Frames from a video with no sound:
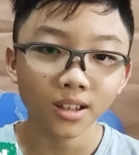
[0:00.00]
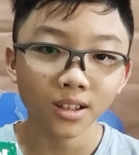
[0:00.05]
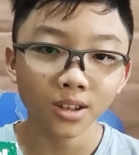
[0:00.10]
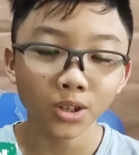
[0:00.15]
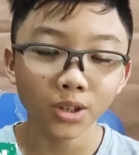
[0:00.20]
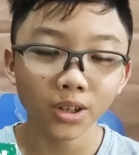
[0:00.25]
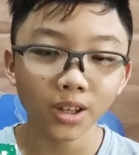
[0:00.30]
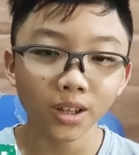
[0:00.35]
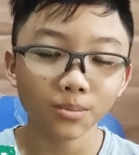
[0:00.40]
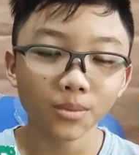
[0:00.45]

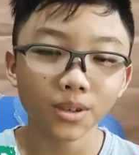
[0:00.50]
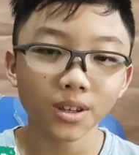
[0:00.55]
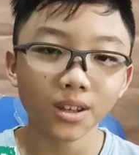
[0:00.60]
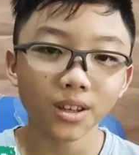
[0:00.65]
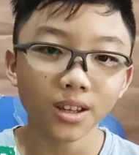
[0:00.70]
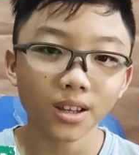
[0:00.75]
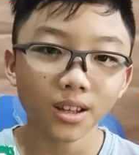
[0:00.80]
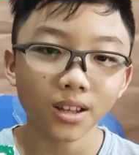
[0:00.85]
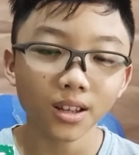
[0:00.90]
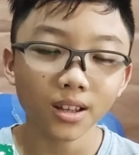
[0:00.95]
Look at
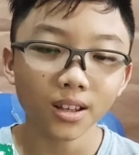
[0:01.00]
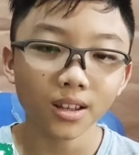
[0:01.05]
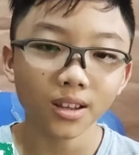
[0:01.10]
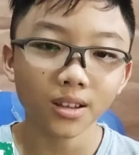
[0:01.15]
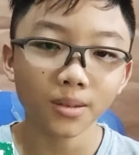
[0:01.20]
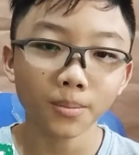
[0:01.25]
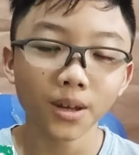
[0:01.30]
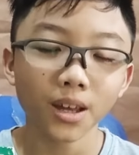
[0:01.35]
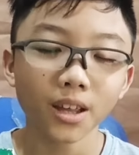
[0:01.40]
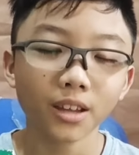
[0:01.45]
me,
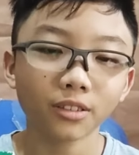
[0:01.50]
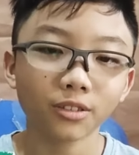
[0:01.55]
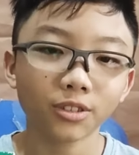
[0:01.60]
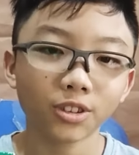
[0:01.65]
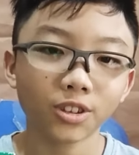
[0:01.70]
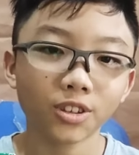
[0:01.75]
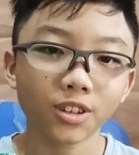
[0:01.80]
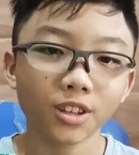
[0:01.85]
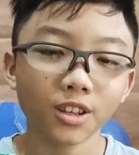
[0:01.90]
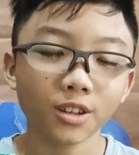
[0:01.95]
the man could
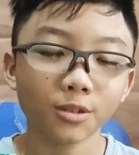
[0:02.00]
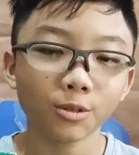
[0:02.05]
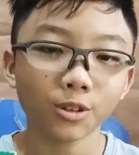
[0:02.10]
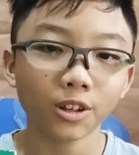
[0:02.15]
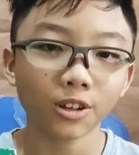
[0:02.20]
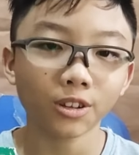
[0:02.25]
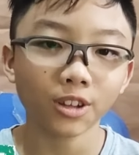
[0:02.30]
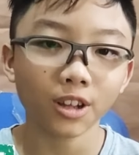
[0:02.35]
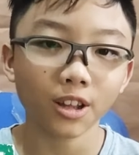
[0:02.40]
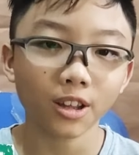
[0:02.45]
see
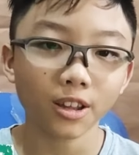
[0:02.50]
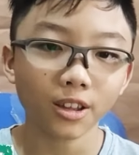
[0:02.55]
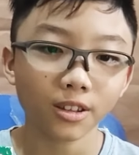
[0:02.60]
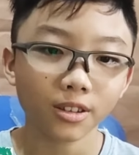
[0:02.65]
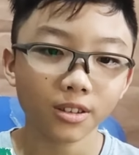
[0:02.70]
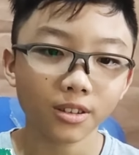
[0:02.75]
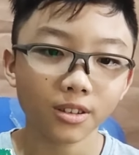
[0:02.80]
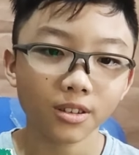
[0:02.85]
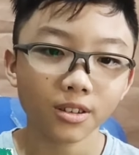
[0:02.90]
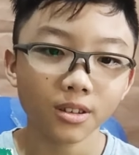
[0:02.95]
without
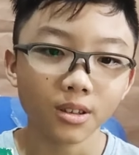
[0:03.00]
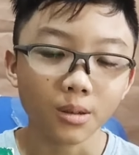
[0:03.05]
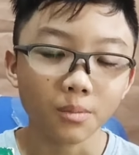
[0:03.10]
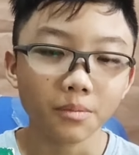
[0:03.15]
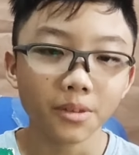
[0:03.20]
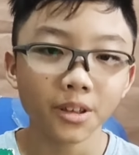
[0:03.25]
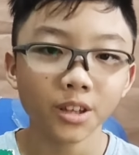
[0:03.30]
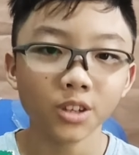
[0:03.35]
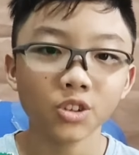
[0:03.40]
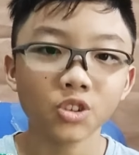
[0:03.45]
eyes.
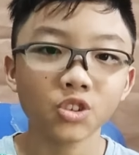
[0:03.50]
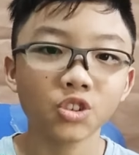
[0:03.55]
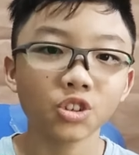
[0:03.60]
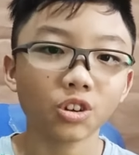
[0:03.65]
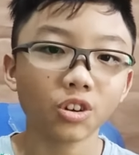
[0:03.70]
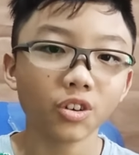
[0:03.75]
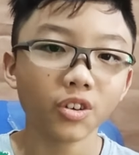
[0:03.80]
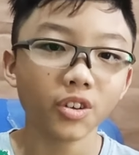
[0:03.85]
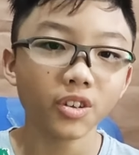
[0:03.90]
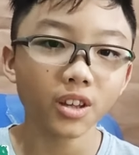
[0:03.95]
Please
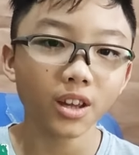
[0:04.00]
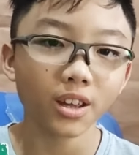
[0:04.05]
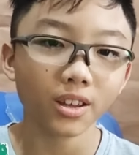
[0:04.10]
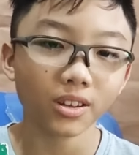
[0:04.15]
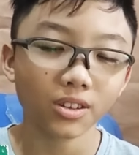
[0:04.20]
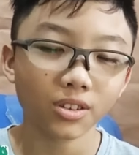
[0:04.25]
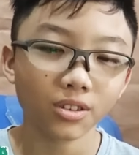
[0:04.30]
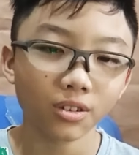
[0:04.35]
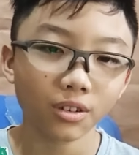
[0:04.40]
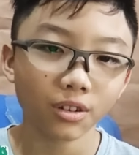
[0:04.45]
join
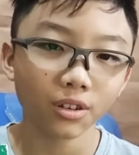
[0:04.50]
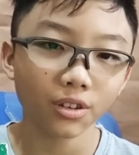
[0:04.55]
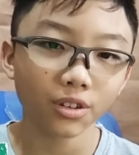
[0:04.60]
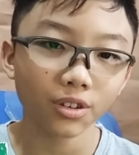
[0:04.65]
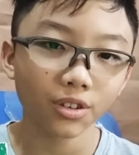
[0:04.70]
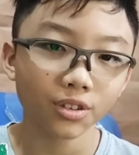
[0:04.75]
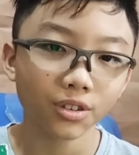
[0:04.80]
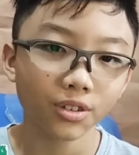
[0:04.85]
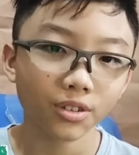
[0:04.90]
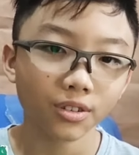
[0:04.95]
at
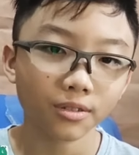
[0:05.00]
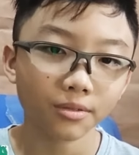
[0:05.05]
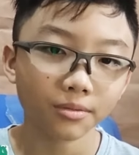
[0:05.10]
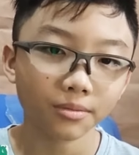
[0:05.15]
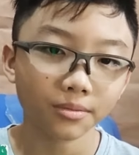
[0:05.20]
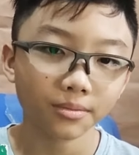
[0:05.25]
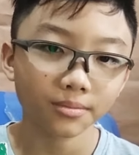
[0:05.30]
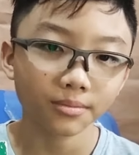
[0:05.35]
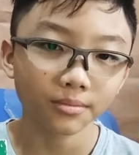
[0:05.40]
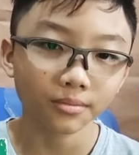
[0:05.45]
Circus
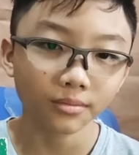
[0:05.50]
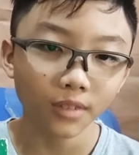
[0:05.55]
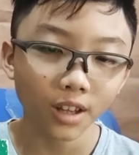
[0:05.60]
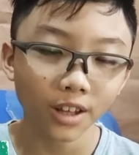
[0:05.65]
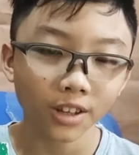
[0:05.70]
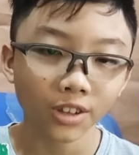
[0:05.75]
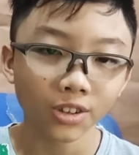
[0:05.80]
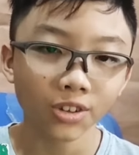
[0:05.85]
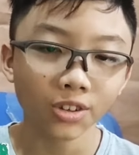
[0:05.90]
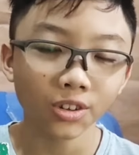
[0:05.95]

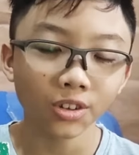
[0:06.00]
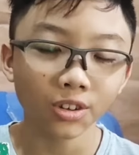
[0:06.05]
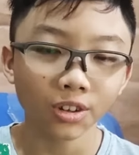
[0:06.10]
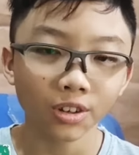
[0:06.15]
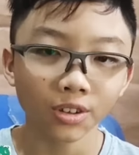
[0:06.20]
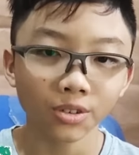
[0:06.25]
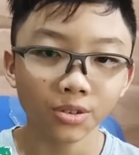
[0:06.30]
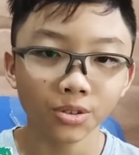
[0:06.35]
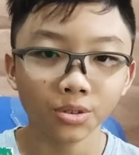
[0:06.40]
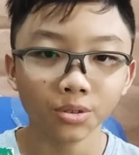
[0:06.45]
at the
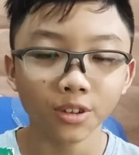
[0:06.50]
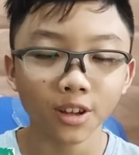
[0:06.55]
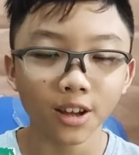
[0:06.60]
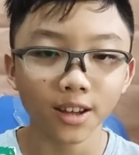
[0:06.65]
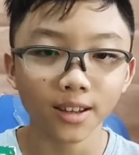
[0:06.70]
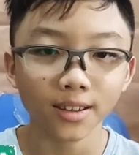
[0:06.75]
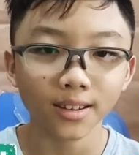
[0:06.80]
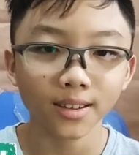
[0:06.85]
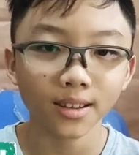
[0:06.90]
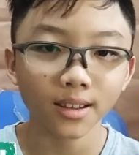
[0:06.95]
circus
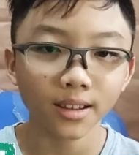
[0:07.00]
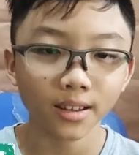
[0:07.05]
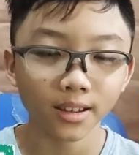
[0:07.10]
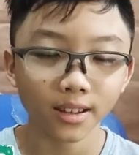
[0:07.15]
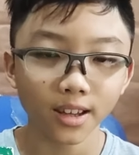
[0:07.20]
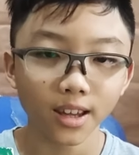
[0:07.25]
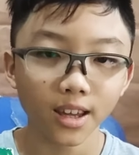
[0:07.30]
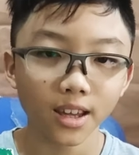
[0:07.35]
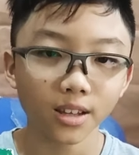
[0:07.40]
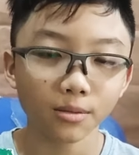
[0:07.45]
tonight at
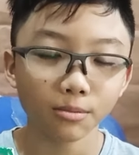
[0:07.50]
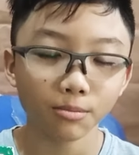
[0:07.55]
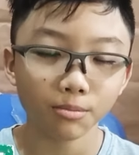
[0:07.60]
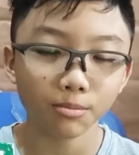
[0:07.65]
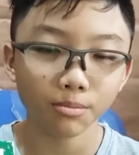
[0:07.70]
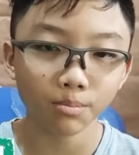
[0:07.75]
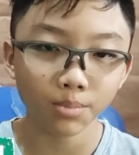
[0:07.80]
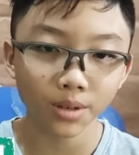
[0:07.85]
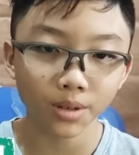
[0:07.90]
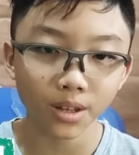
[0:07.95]
8
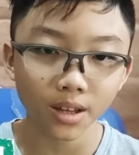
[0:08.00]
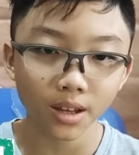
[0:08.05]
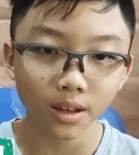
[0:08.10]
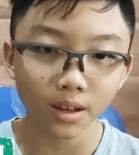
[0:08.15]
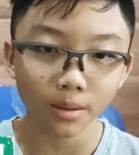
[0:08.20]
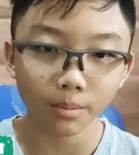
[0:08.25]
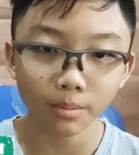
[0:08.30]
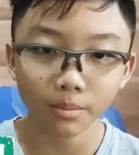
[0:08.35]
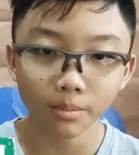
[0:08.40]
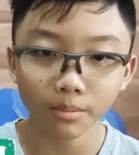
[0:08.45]

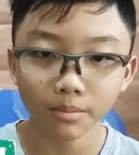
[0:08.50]
p.m.